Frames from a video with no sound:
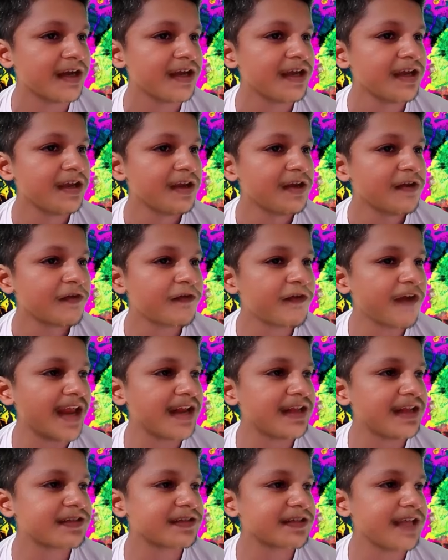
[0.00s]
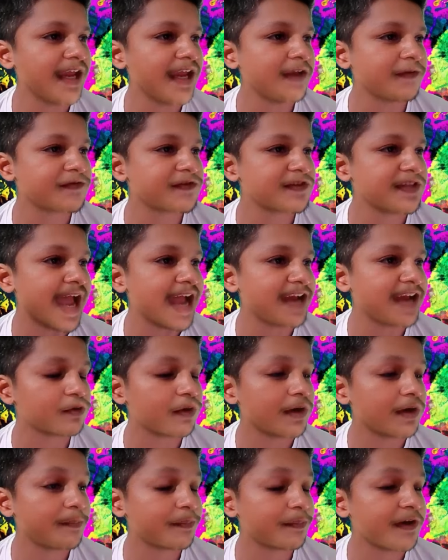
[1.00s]
fail-safes that were
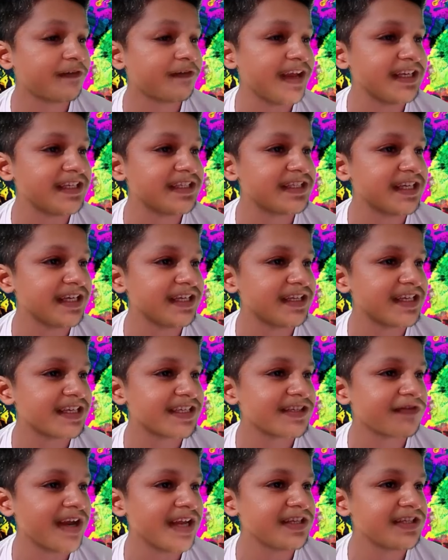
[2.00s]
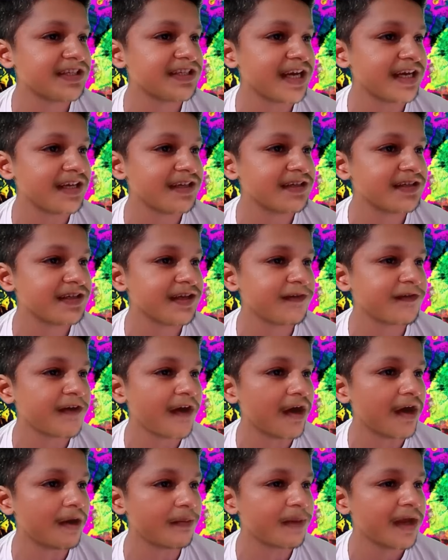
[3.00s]
preventing this franchisee
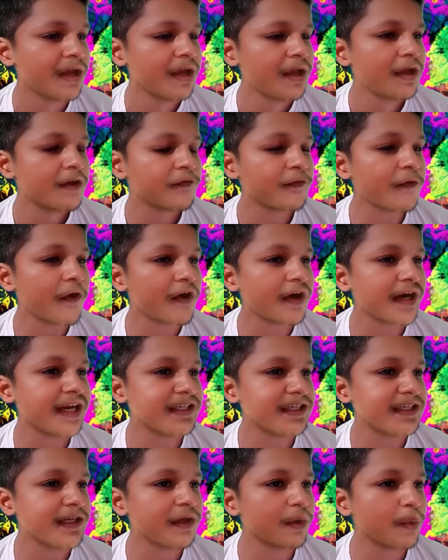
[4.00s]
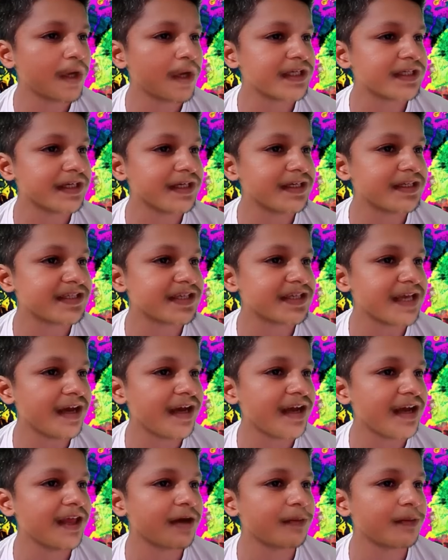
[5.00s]
from forgetting what it's
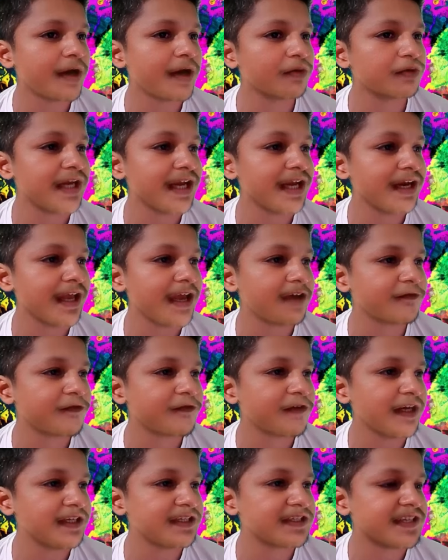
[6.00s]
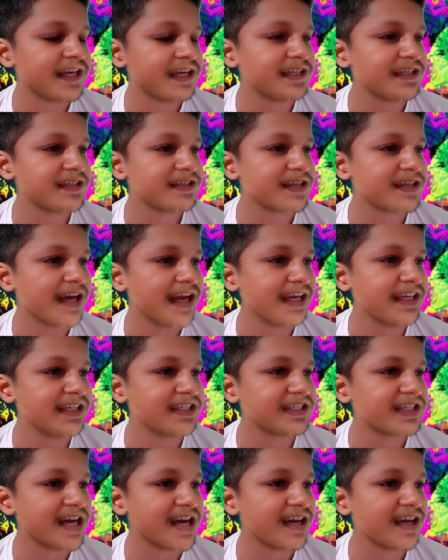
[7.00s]
all about and effort sends the
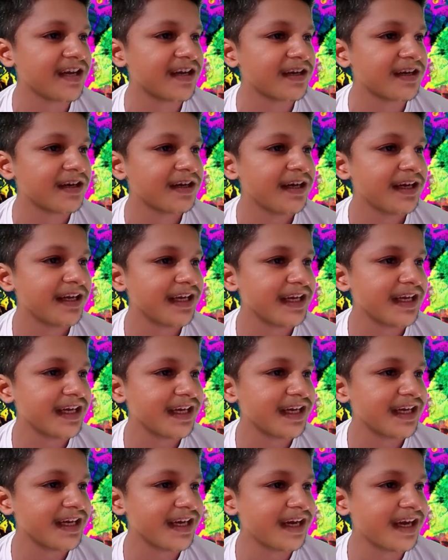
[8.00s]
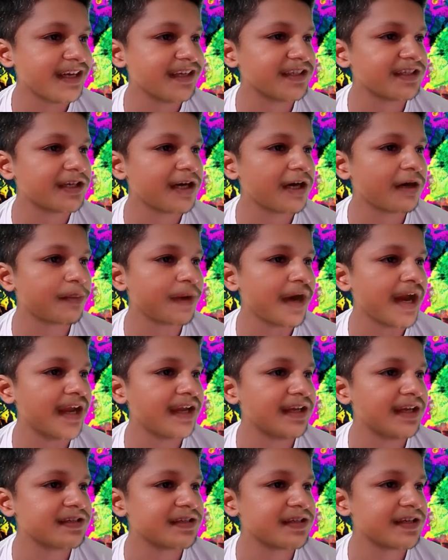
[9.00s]
entire
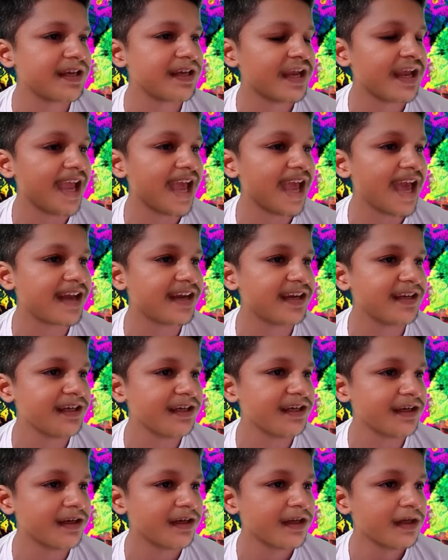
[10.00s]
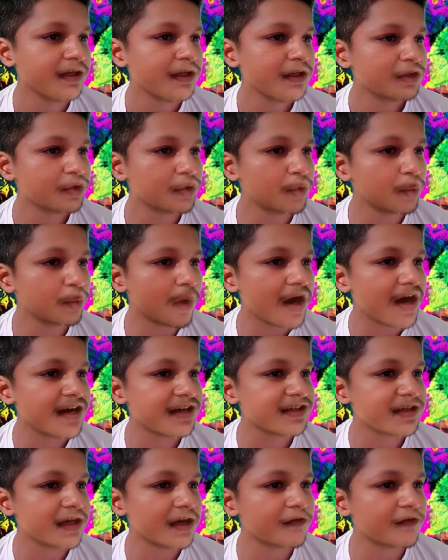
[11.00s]
enterprise careening towards
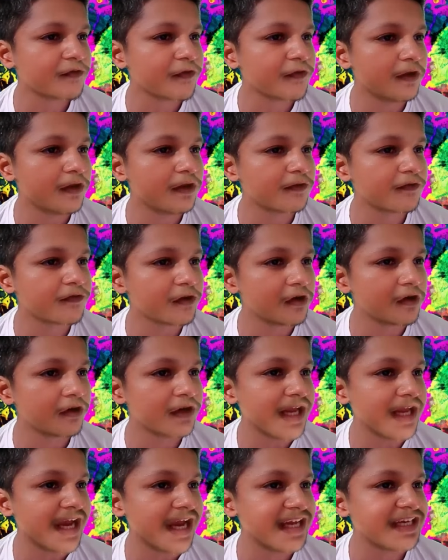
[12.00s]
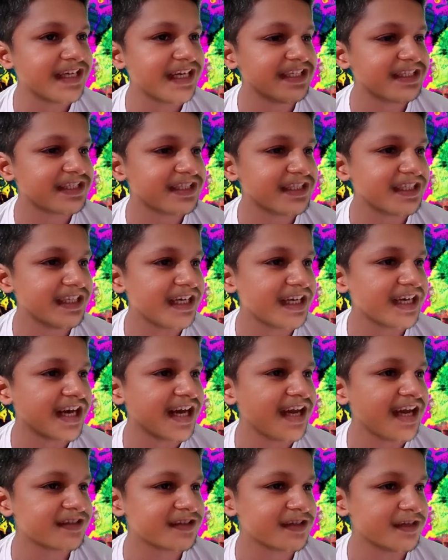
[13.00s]
a full-blown identity
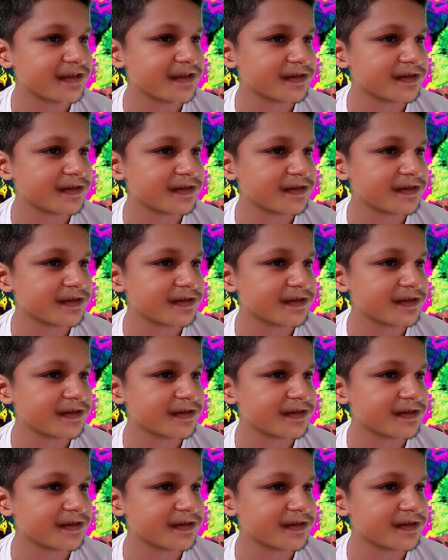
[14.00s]
crisis.